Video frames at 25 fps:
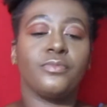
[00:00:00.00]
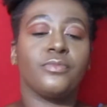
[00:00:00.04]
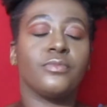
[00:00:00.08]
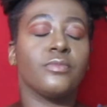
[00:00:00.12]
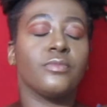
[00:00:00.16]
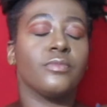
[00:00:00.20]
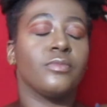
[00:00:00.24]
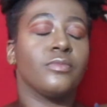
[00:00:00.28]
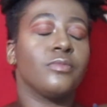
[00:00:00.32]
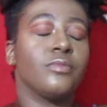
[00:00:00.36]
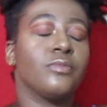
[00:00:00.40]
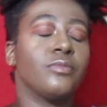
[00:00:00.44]

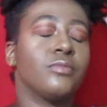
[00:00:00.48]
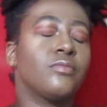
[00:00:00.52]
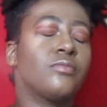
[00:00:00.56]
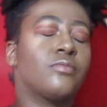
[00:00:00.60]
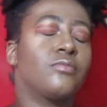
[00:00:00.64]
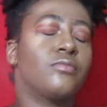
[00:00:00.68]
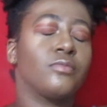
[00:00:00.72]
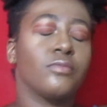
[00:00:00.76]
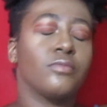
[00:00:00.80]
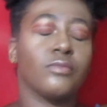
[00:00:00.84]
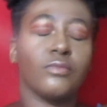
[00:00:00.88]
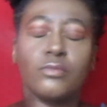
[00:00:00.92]

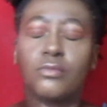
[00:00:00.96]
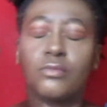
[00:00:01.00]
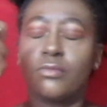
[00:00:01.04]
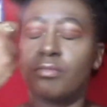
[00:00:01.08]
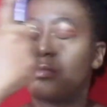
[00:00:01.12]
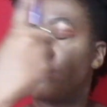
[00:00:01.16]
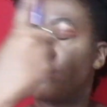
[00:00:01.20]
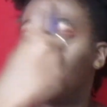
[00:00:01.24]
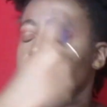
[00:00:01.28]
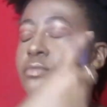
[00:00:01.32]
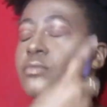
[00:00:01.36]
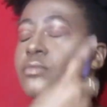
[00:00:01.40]

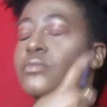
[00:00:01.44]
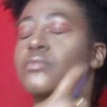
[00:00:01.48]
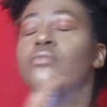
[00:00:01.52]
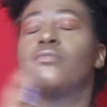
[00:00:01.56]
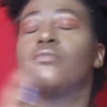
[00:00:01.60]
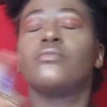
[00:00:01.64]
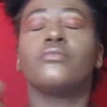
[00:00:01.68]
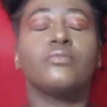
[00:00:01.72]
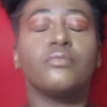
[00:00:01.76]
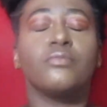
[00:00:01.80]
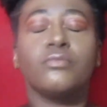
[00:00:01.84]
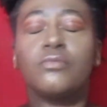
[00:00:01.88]

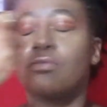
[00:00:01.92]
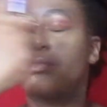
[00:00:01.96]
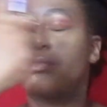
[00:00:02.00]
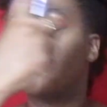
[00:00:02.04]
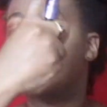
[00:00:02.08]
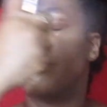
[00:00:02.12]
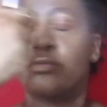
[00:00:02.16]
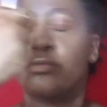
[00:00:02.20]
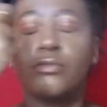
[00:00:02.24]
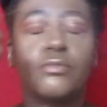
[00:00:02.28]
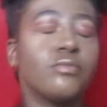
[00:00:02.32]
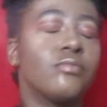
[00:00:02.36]

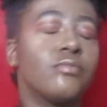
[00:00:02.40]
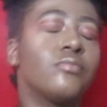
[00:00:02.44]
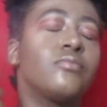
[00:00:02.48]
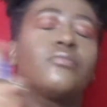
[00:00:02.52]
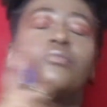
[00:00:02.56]
Nothing is said.